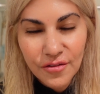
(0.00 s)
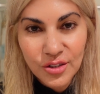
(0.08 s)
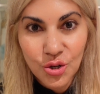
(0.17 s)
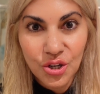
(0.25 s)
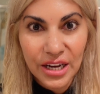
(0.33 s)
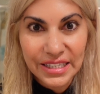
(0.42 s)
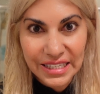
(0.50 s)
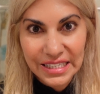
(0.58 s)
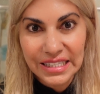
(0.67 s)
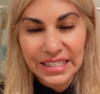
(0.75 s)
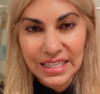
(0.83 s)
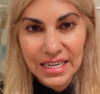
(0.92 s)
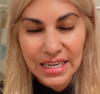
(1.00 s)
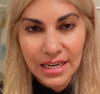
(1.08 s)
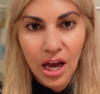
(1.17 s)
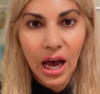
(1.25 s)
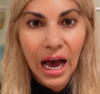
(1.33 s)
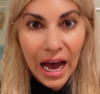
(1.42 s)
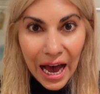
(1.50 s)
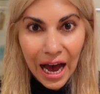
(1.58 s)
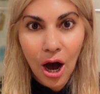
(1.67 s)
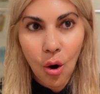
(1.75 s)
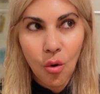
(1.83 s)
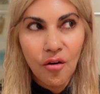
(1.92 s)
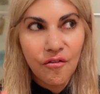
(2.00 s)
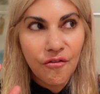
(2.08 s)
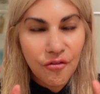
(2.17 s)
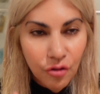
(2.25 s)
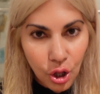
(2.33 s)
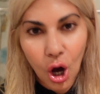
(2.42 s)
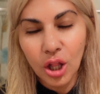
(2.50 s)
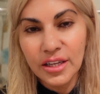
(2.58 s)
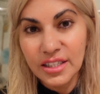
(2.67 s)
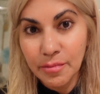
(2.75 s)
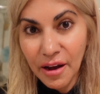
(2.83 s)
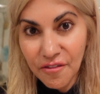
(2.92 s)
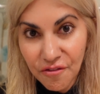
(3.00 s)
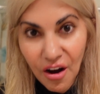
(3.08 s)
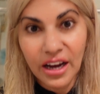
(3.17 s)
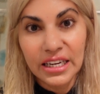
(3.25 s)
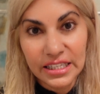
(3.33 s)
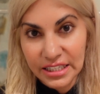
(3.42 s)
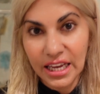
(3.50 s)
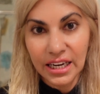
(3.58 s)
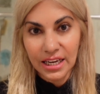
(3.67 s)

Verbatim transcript: so you guys can see how flawless my fucking skin